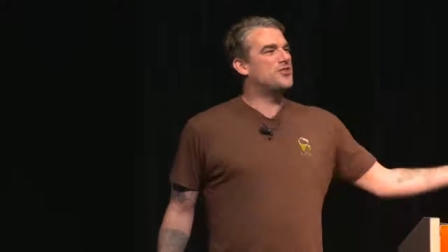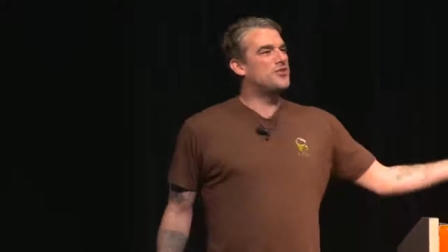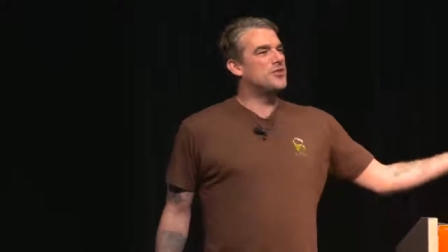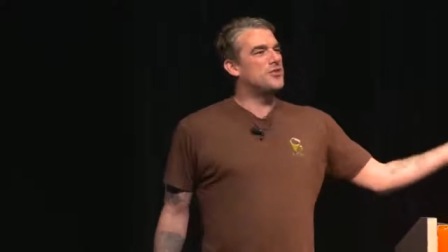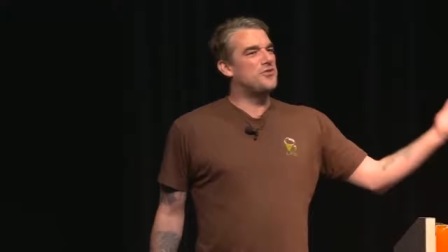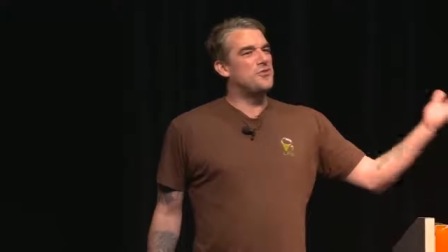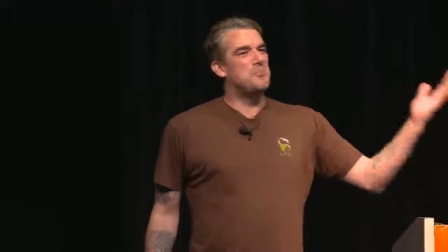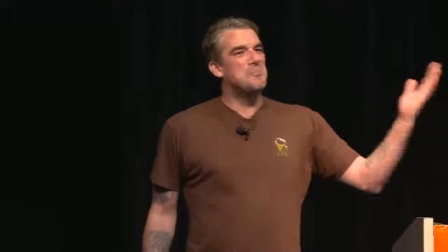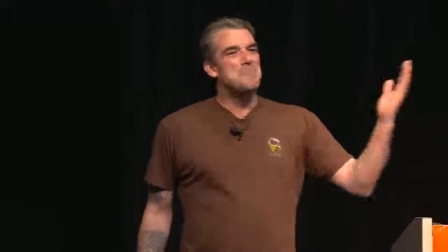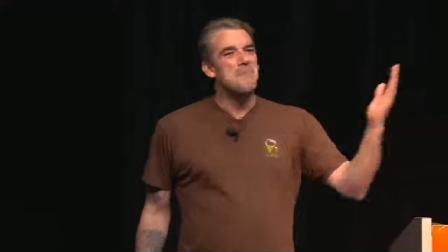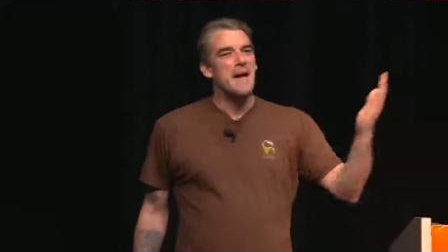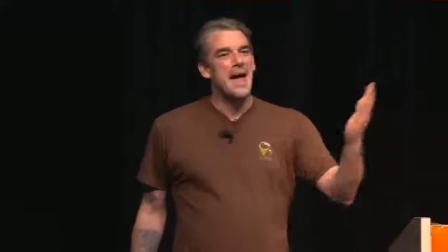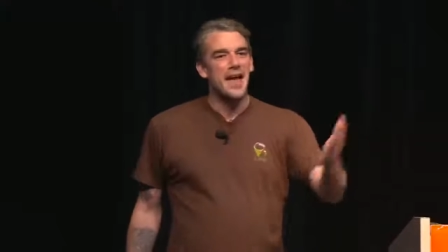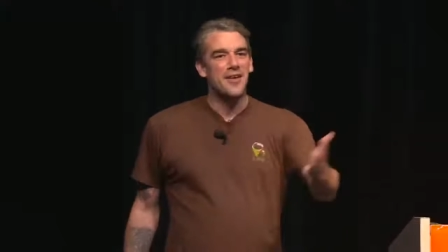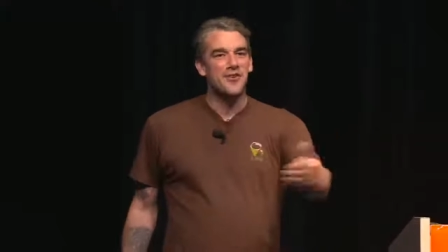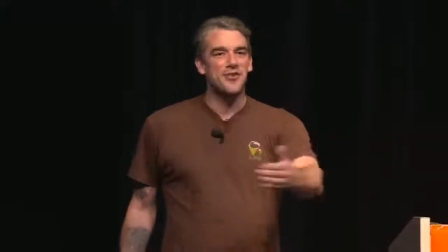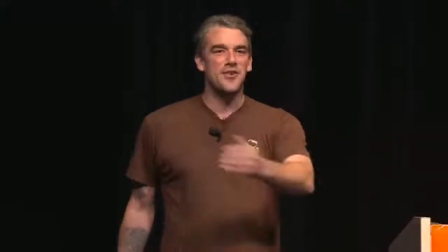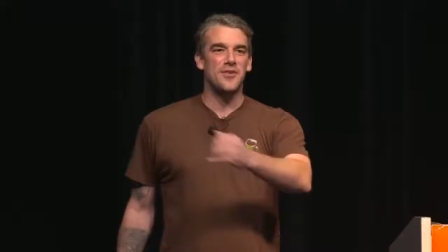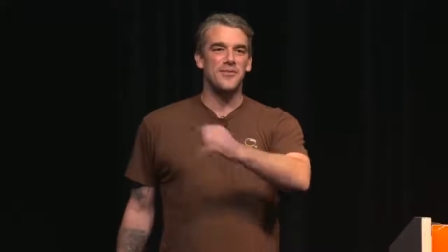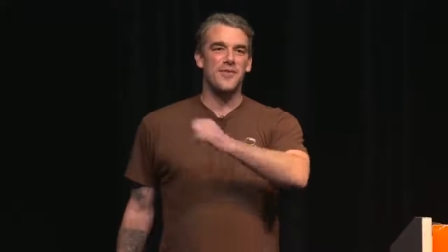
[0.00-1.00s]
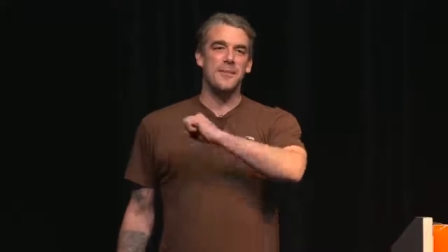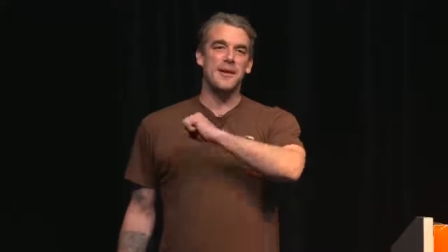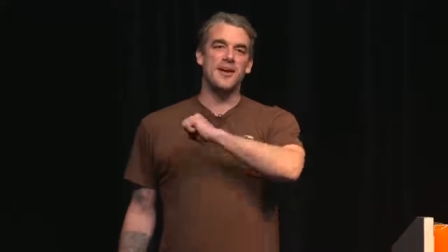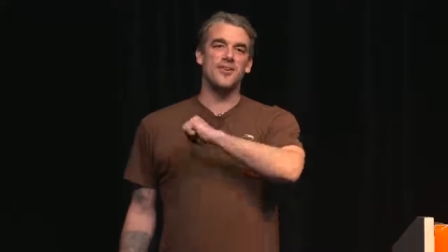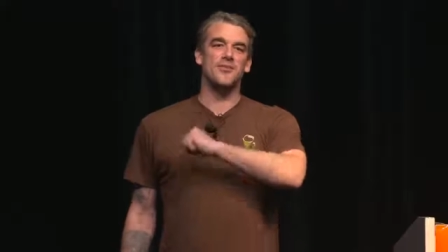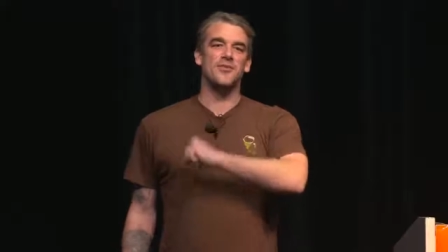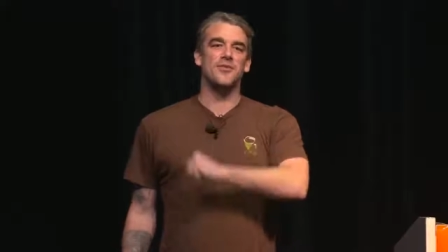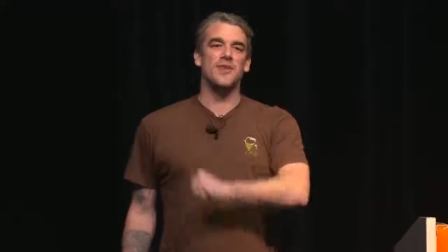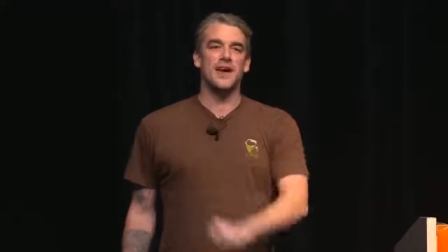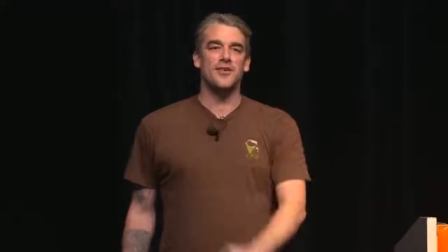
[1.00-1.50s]
introduce massive
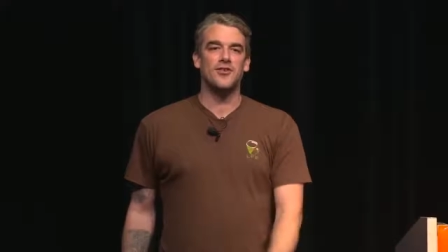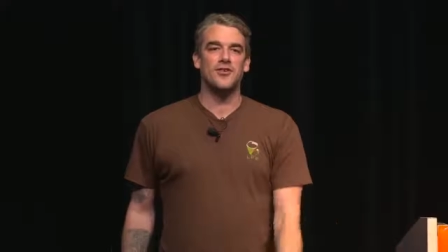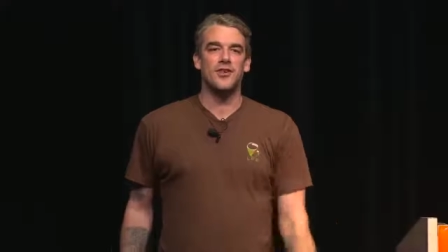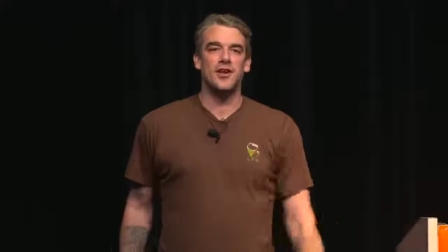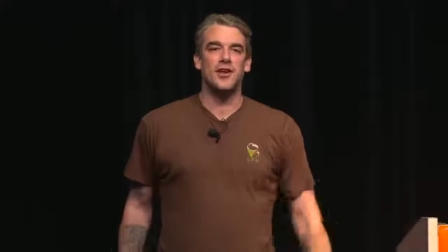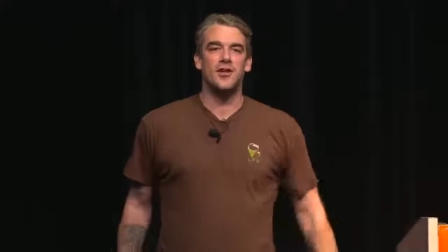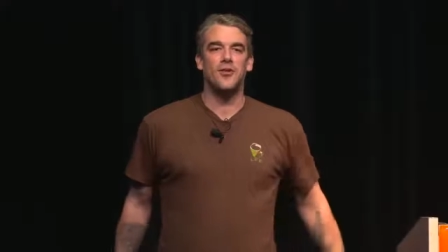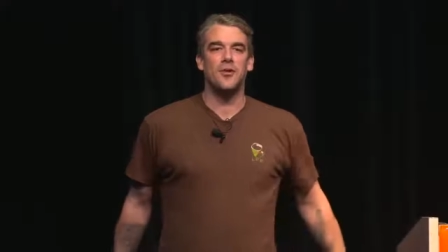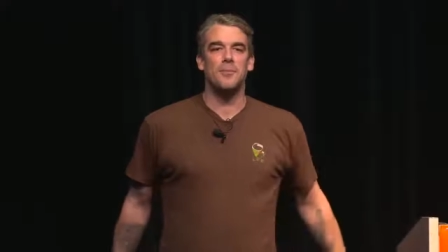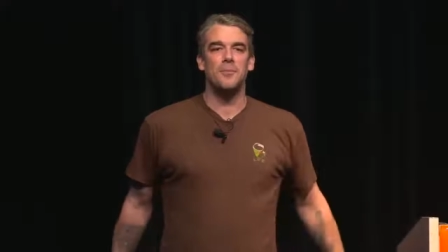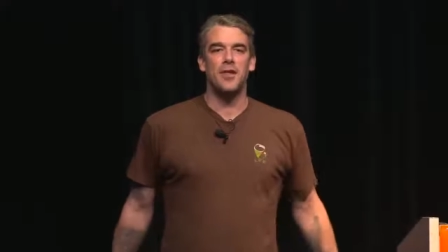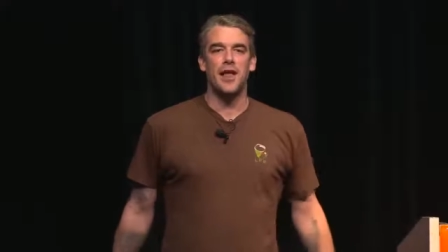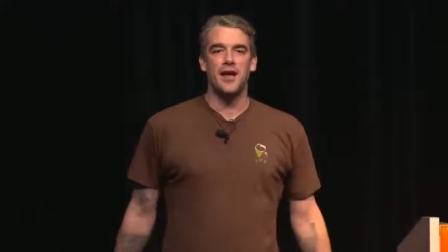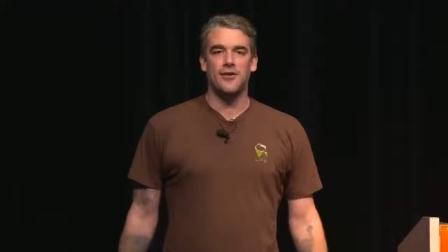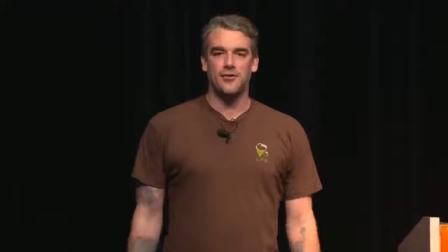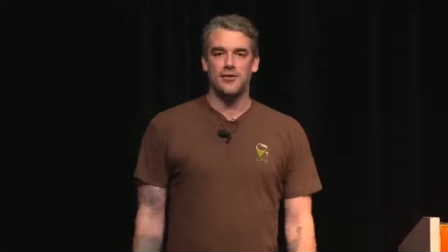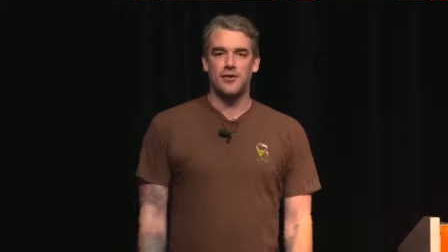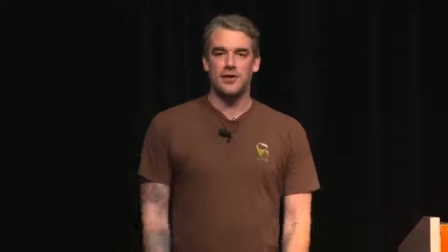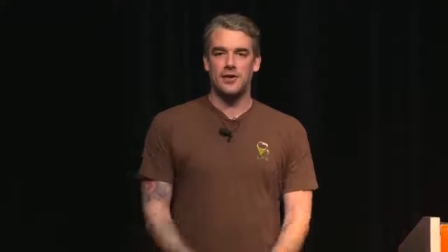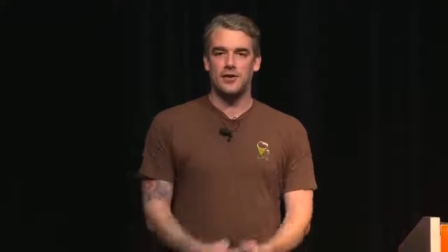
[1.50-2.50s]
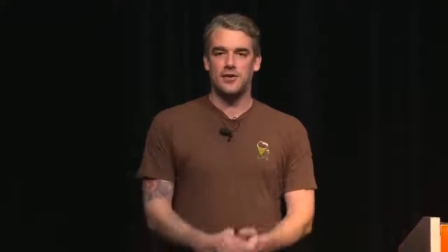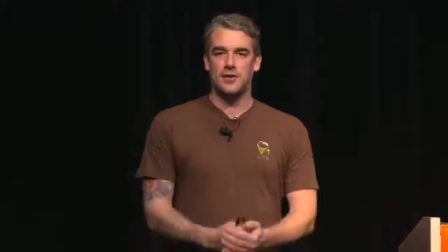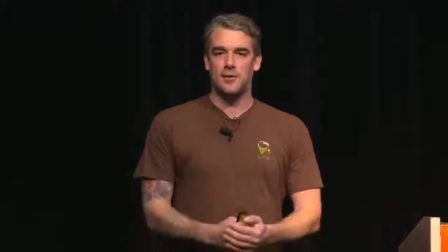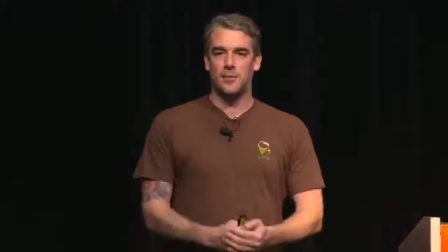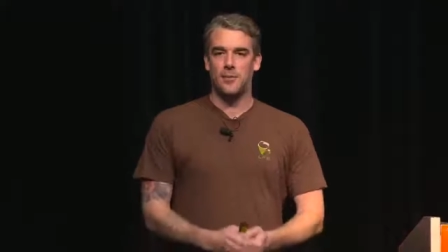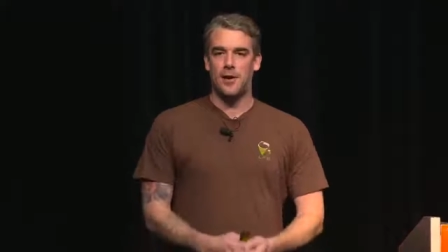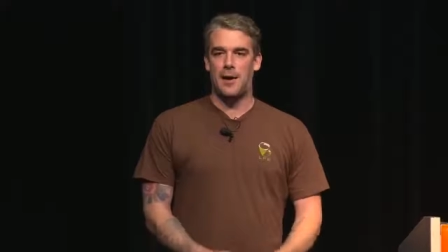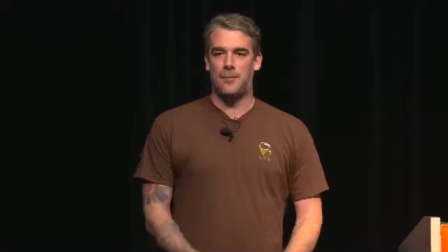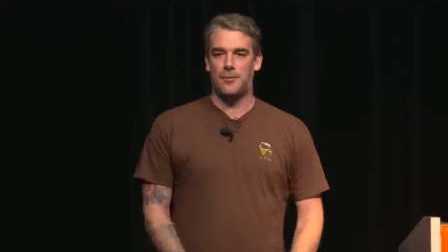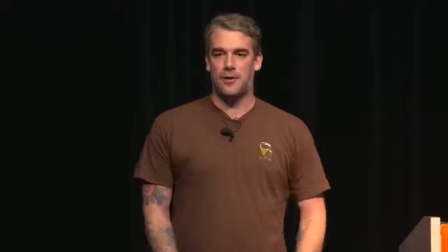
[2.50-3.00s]
amounts of accidental complexity to
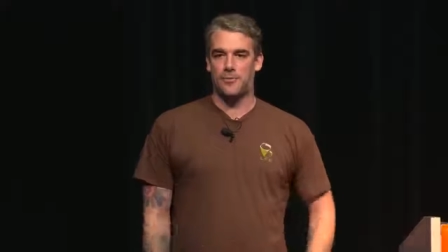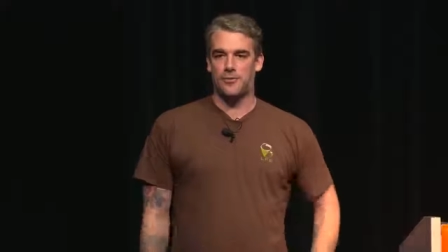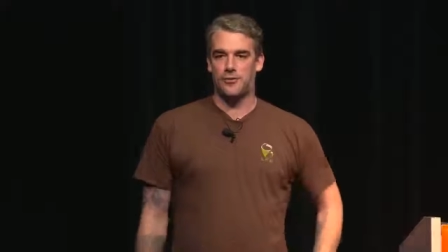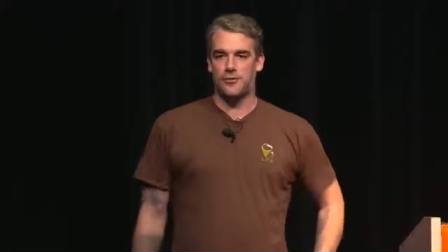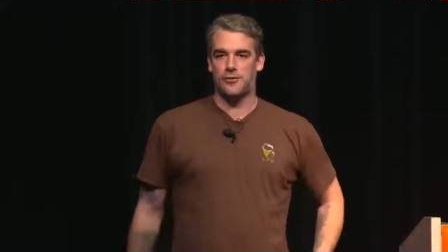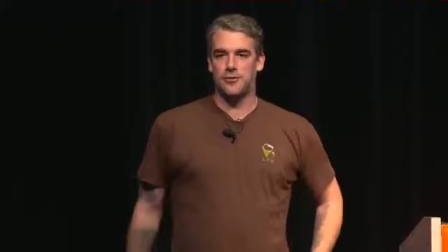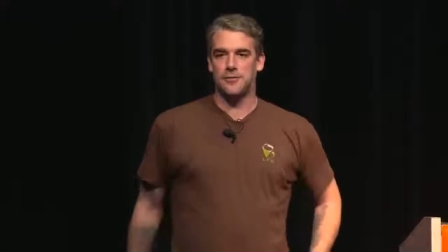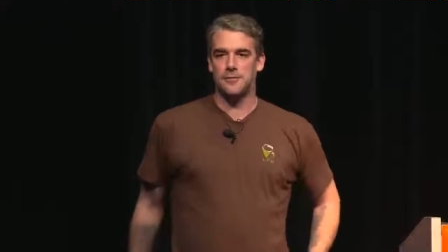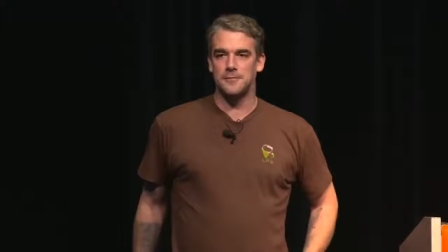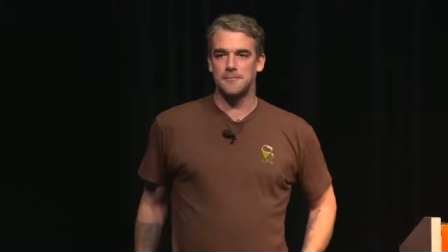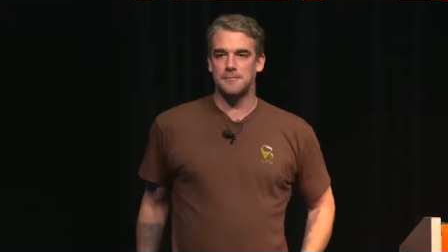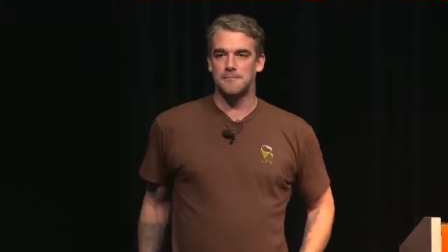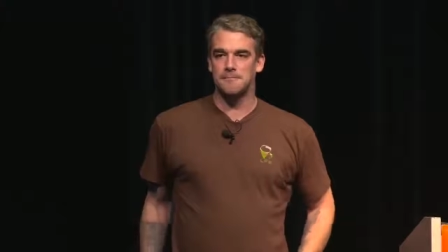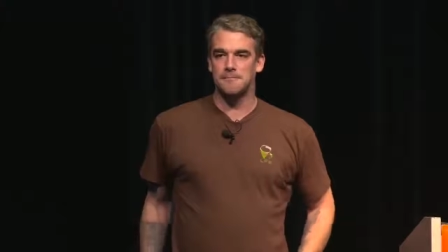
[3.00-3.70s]
your problems.